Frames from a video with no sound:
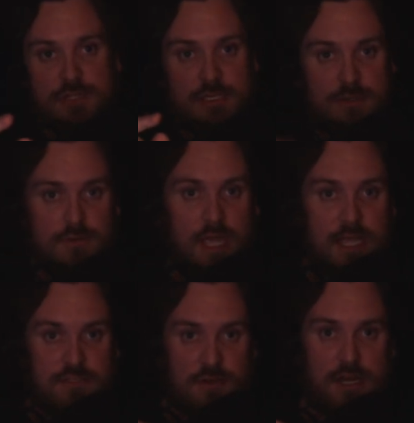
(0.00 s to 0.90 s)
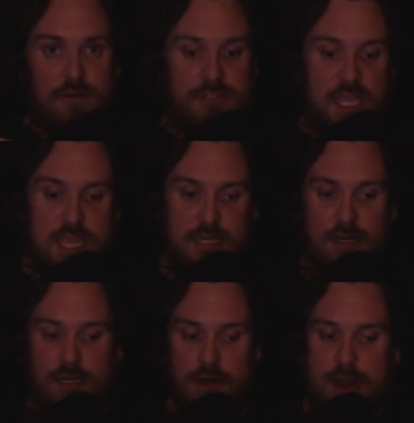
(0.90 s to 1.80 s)
that you guys are entertained
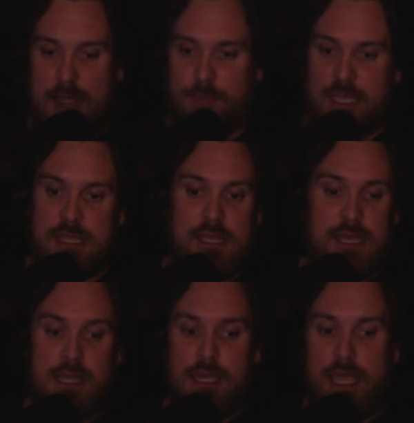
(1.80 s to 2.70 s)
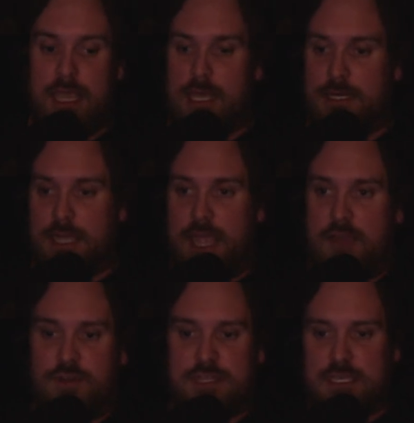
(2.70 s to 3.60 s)
and are happy and
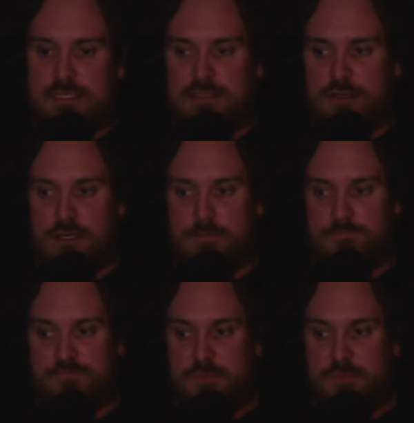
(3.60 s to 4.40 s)
everything is good.